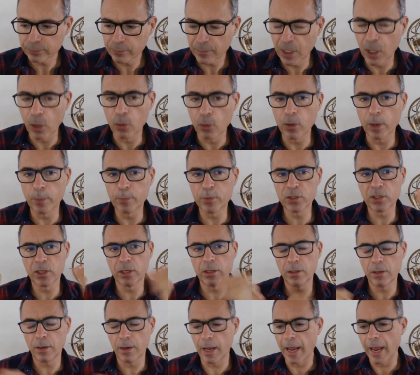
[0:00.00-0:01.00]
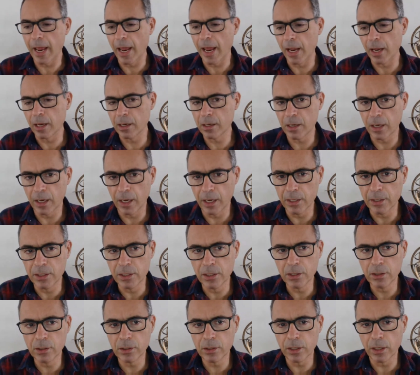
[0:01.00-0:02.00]
corruption and a
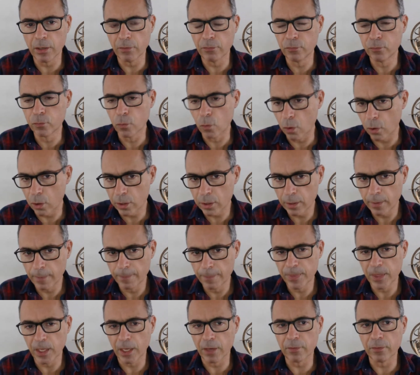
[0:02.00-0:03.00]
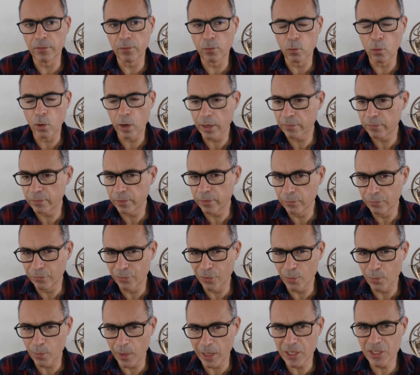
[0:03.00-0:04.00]
year of war of
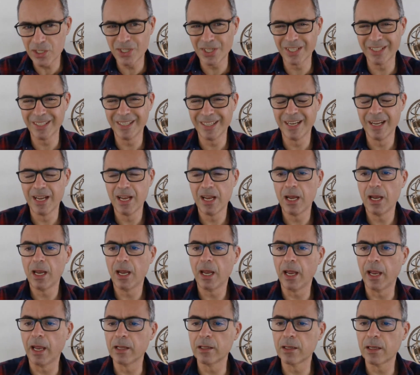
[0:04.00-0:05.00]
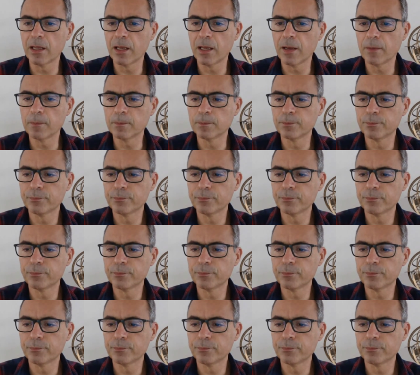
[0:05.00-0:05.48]
information, and